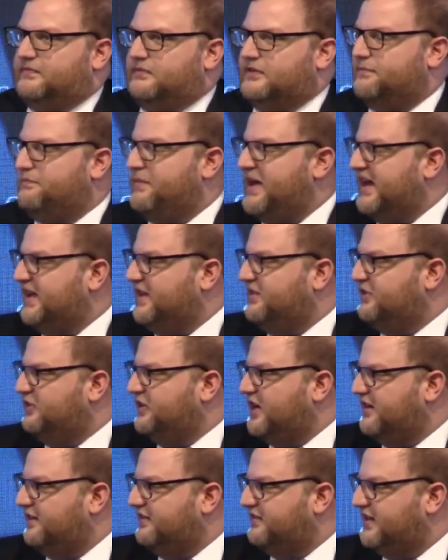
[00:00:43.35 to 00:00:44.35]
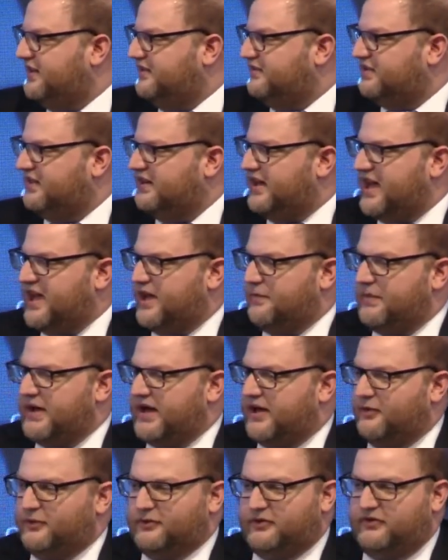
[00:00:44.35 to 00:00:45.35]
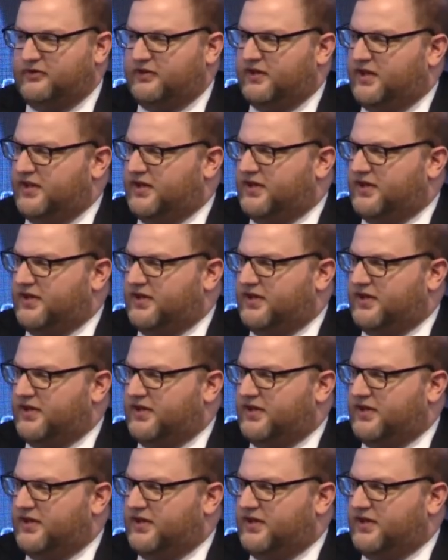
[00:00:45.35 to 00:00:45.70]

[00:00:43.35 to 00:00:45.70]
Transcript: debate in the United States today about